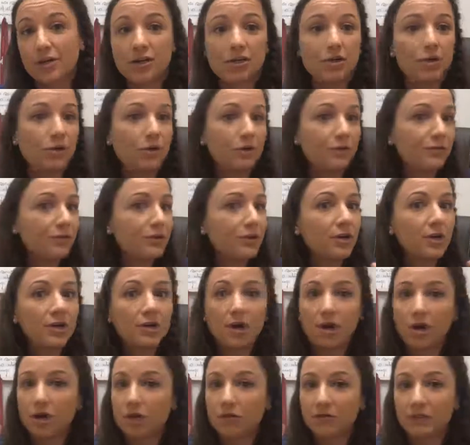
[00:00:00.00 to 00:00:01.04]
going for a
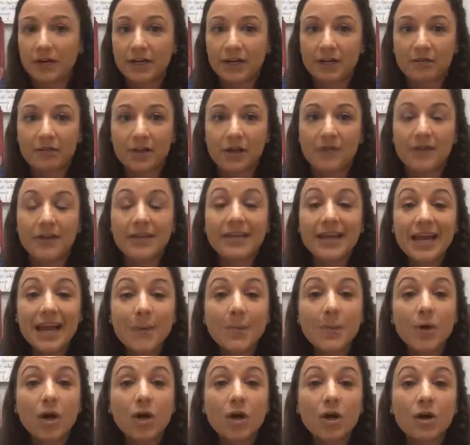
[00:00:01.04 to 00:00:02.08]
car ride around the
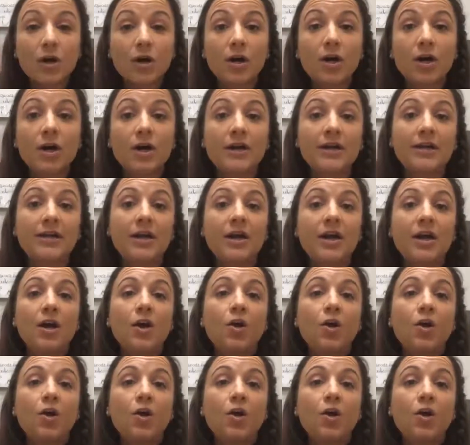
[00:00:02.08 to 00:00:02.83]
neighborhood,